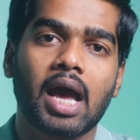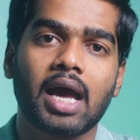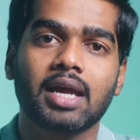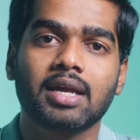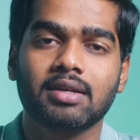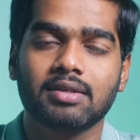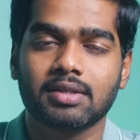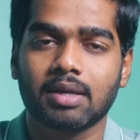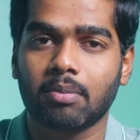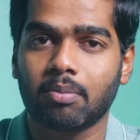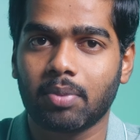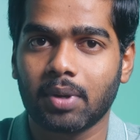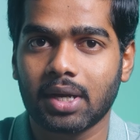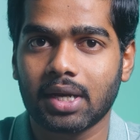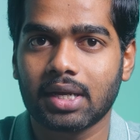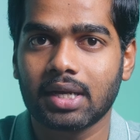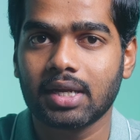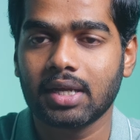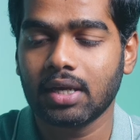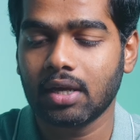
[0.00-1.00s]
I
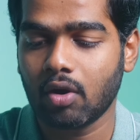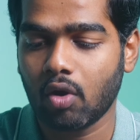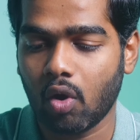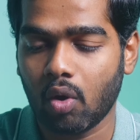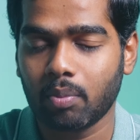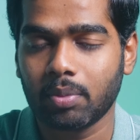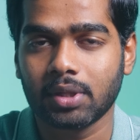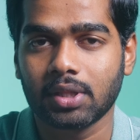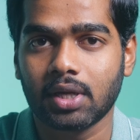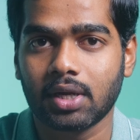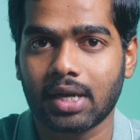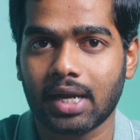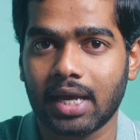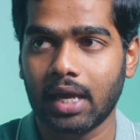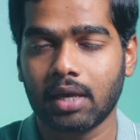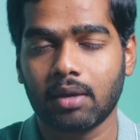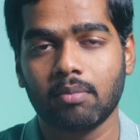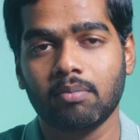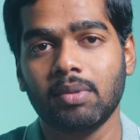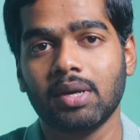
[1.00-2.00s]
separately copy that,
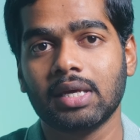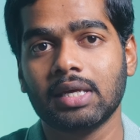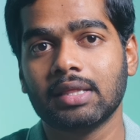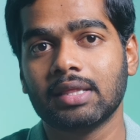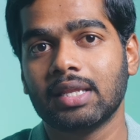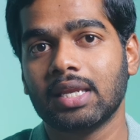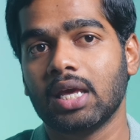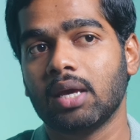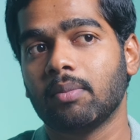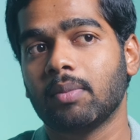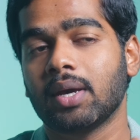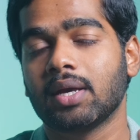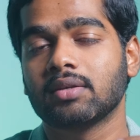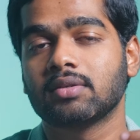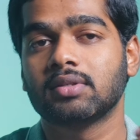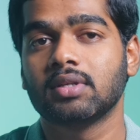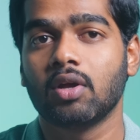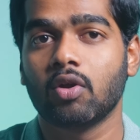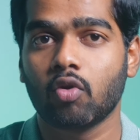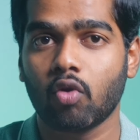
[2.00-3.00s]
like making name
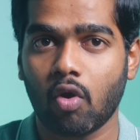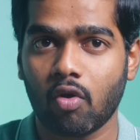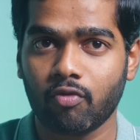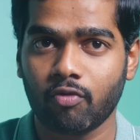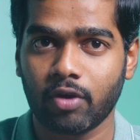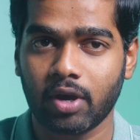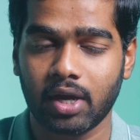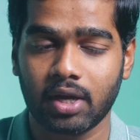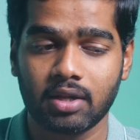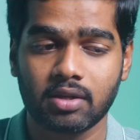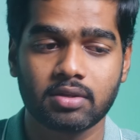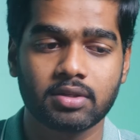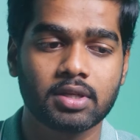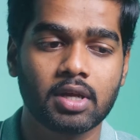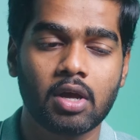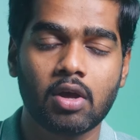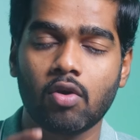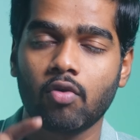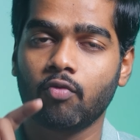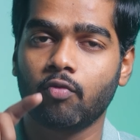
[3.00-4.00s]
as raw files
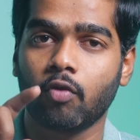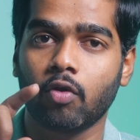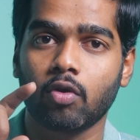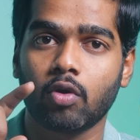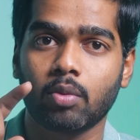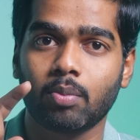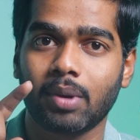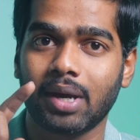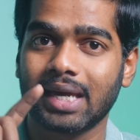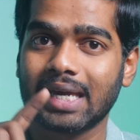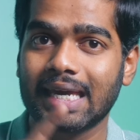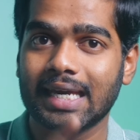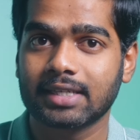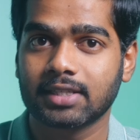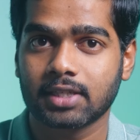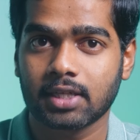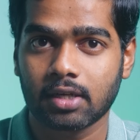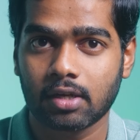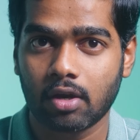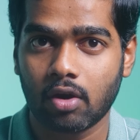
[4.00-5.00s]
followed by
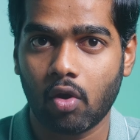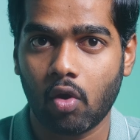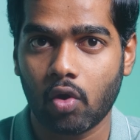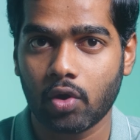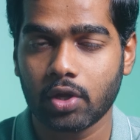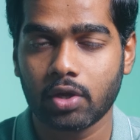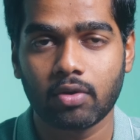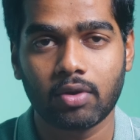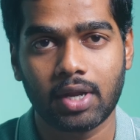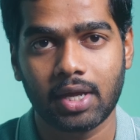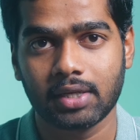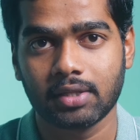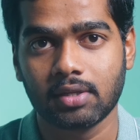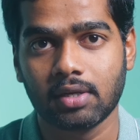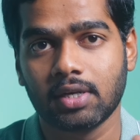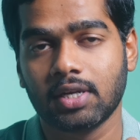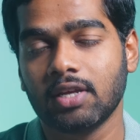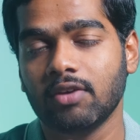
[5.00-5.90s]
external audio, like that.